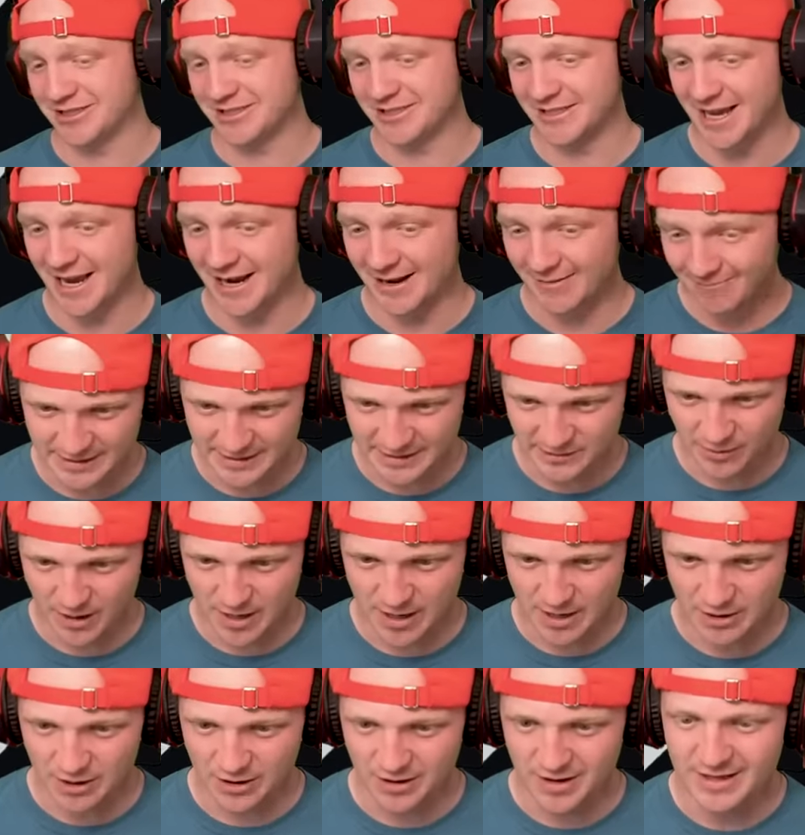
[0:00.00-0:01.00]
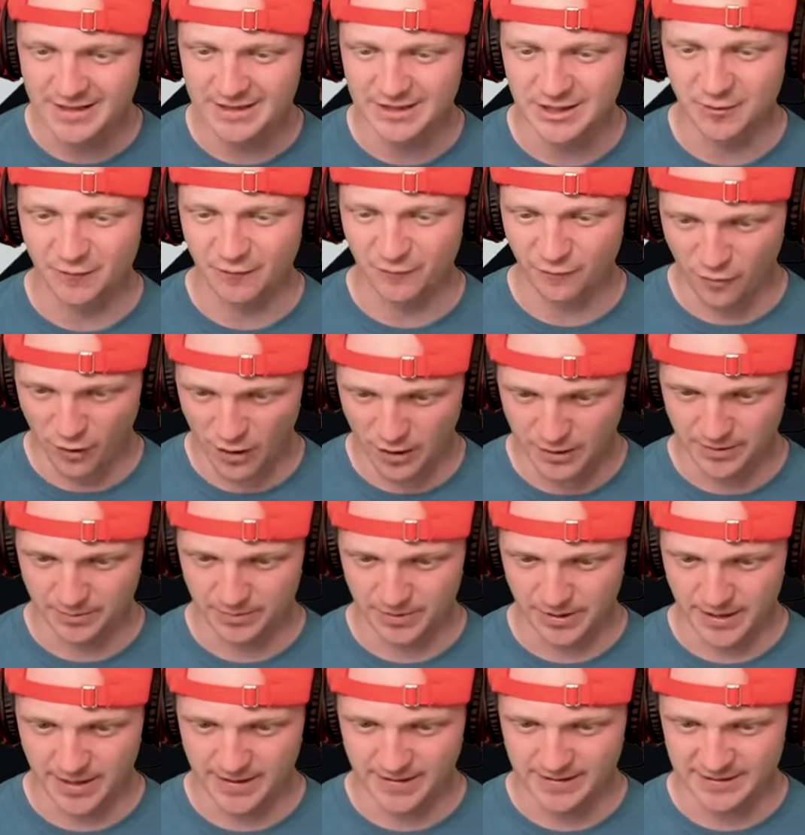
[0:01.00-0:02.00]
sick. This right here is the front of
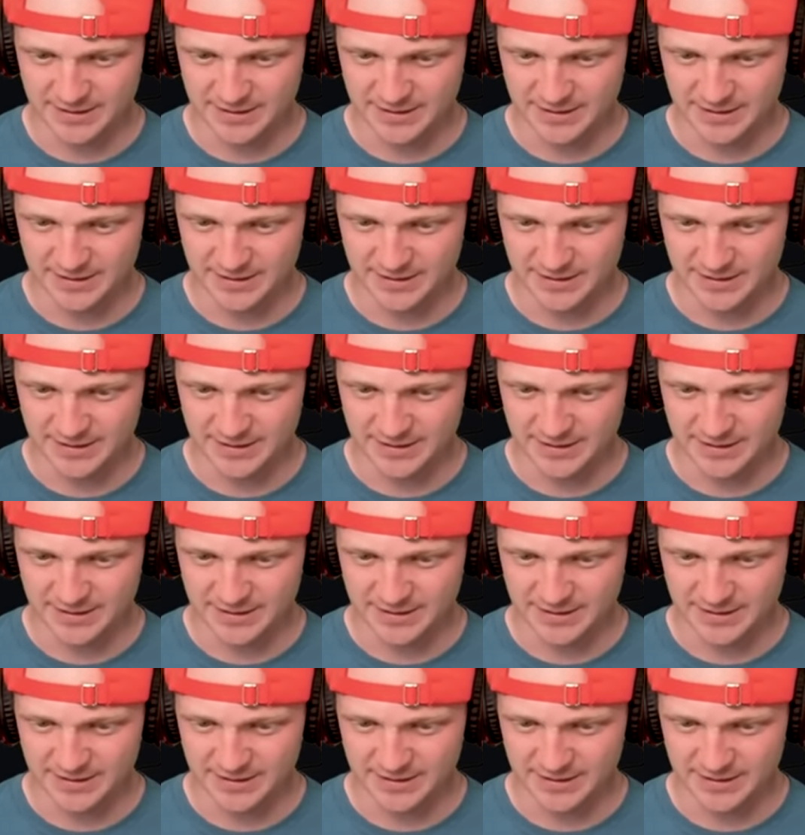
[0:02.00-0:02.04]
the plane.